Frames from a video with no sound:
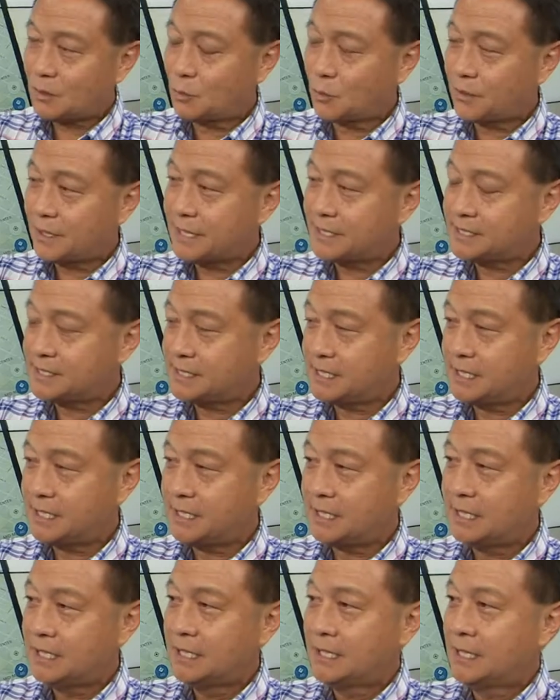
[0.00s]
Whereas
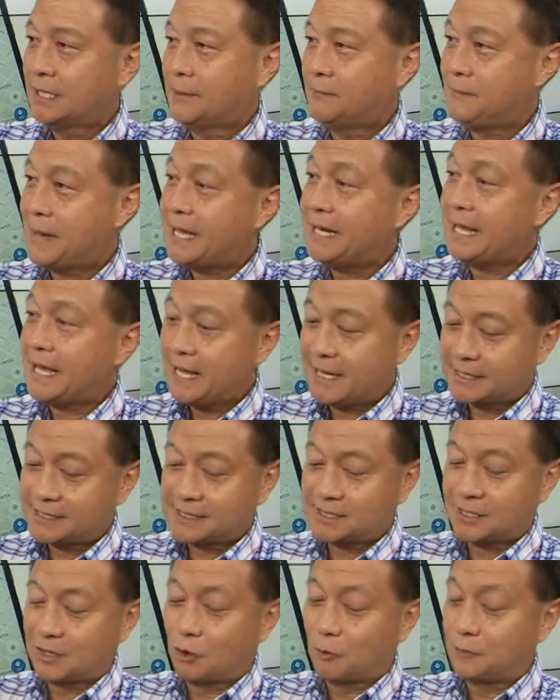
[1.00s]
the Mate
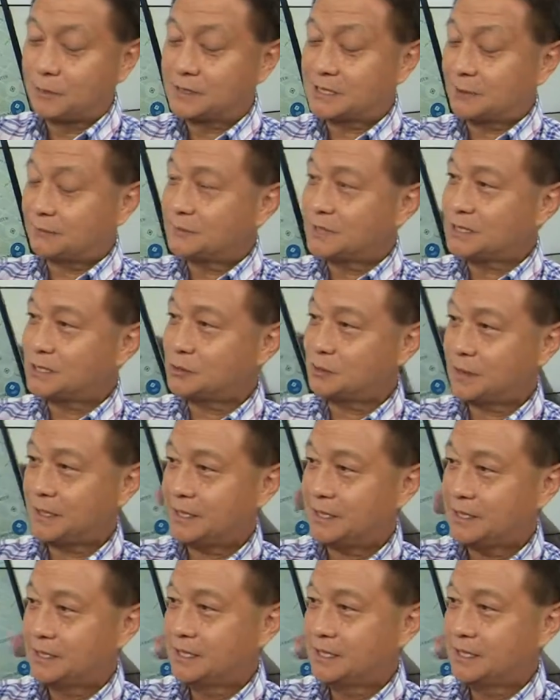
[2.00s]
X opens up this way.